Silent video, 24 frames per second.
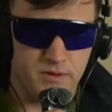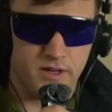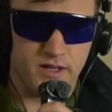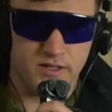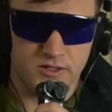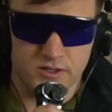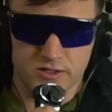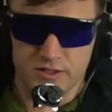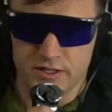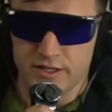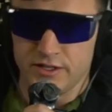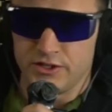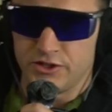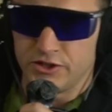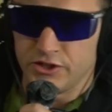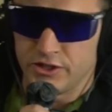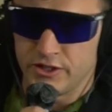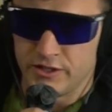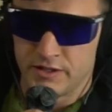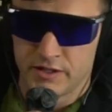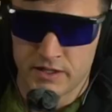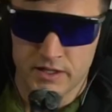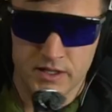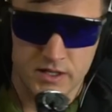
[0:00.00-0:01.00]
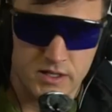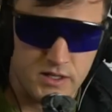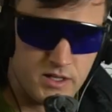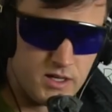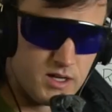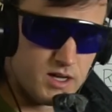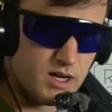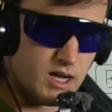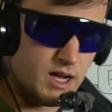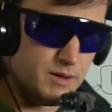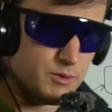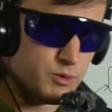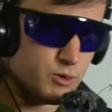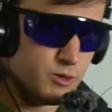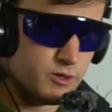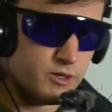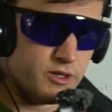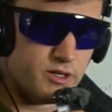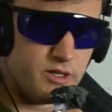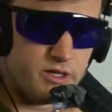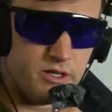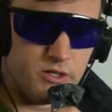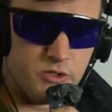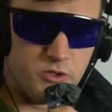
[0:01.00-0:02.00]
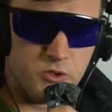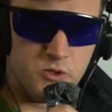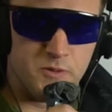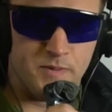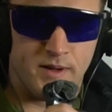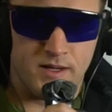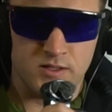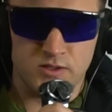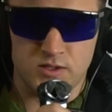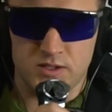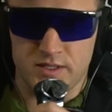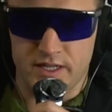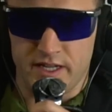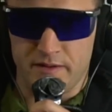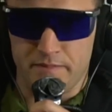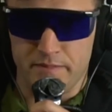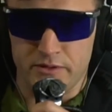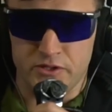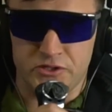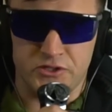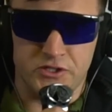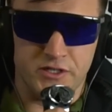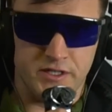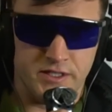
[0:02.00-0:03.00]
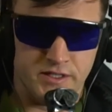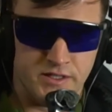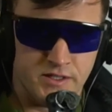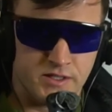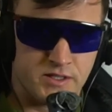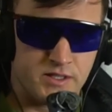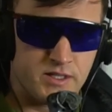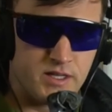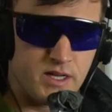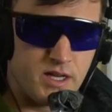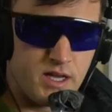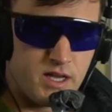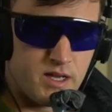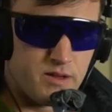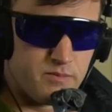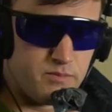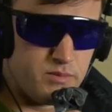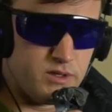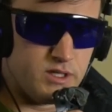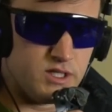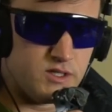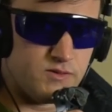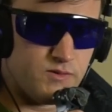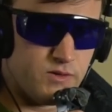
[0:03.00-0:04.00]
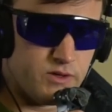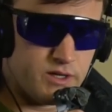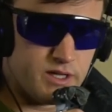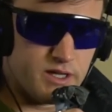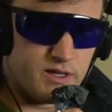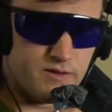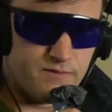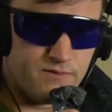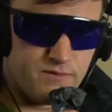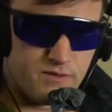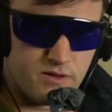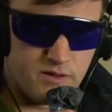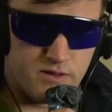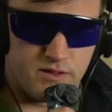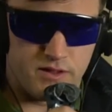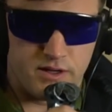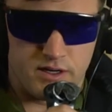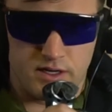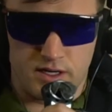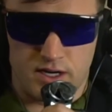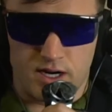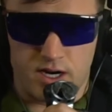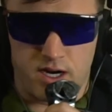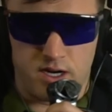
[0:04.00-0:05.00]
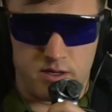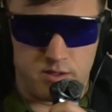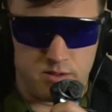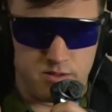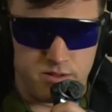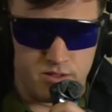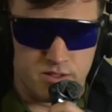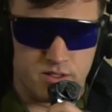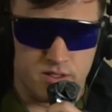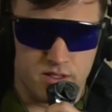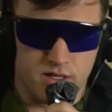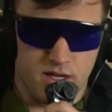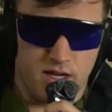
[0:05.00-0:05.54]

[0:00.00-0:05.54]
Laser Teacher. I'm going to teach you about state machines. Please forgive the goggles.